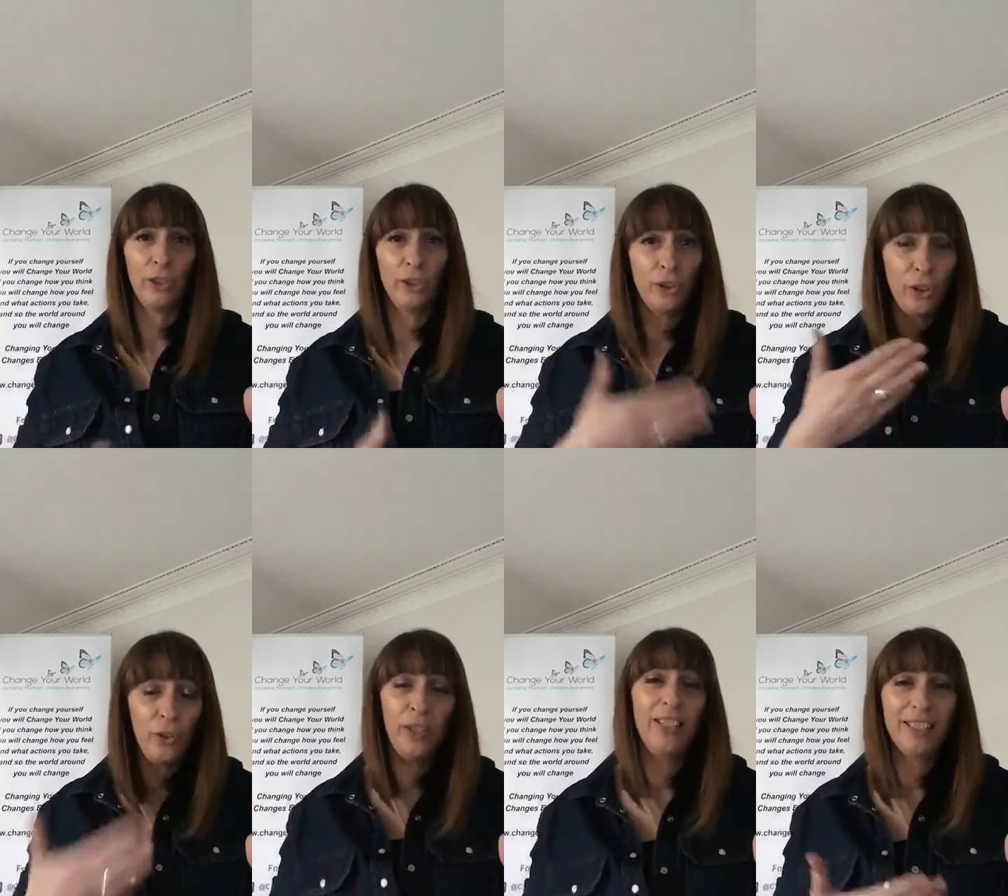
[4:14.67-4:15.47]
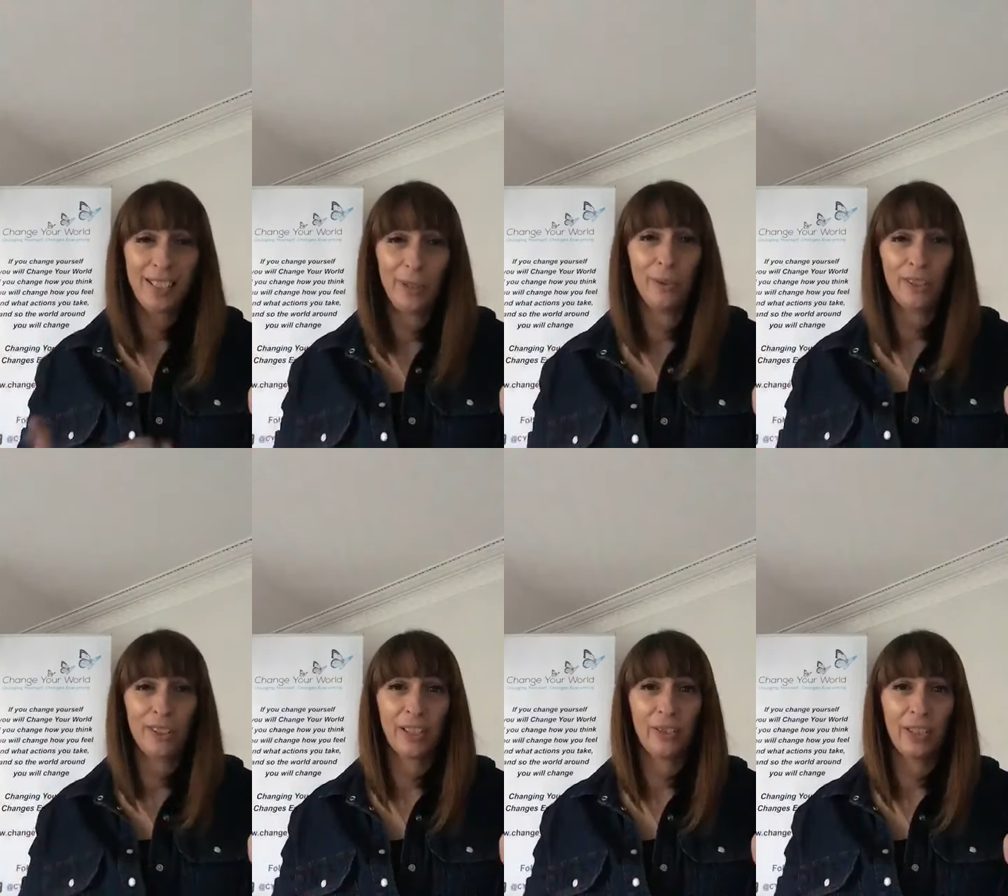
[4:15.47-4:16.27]
You do need to keep
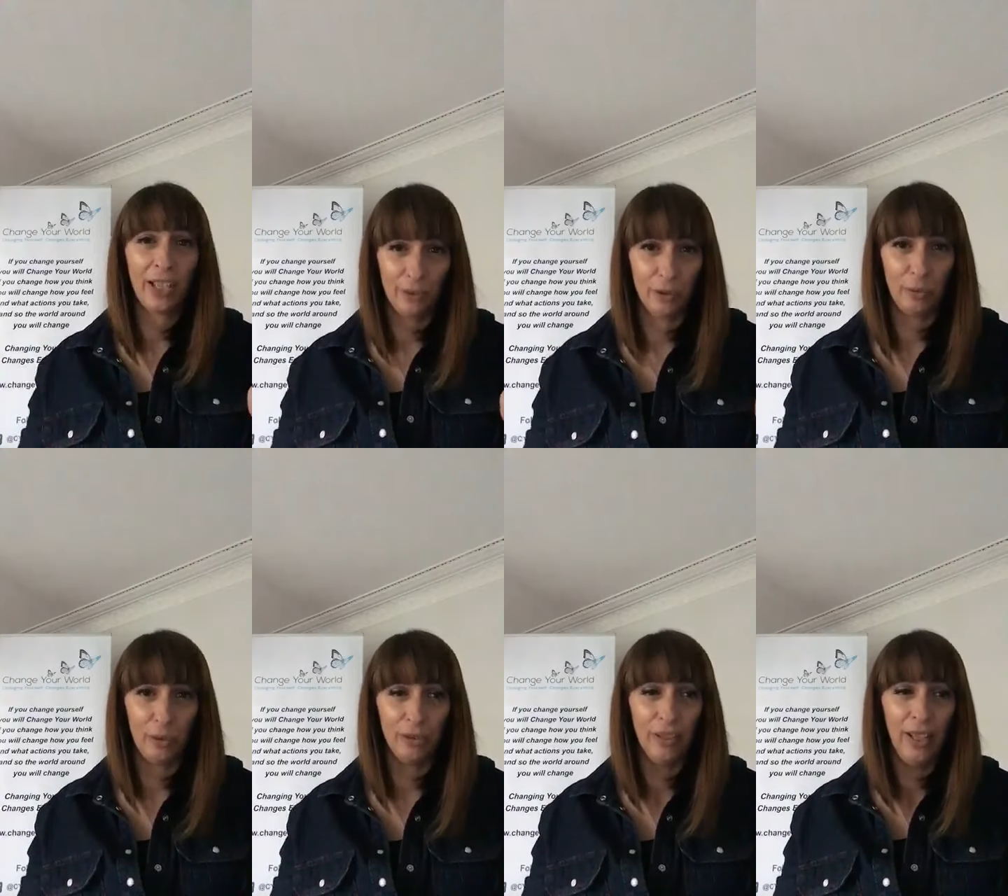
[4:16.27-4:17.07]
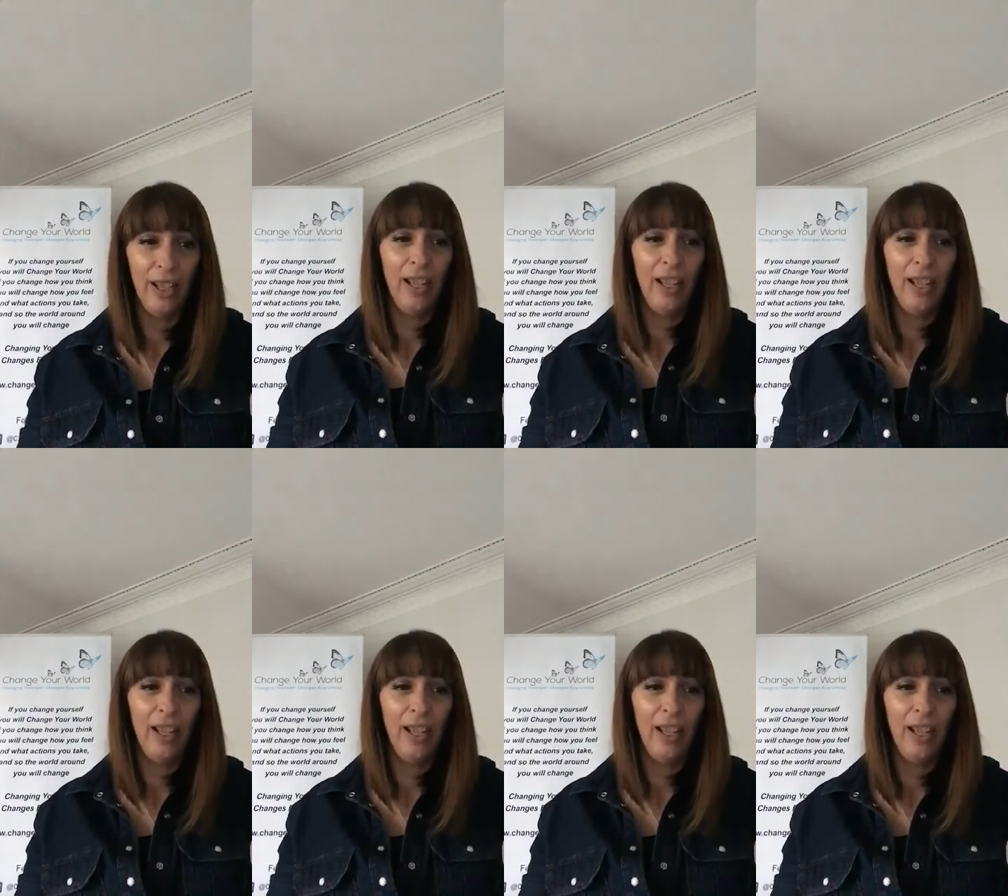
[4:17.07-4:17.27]
yourself accountable.